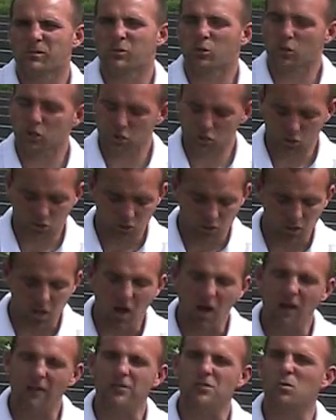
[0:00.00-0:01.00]
logo
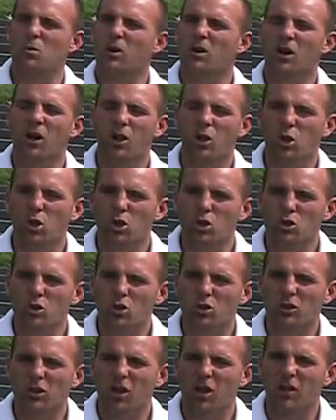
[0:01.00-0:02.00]
on your uniform.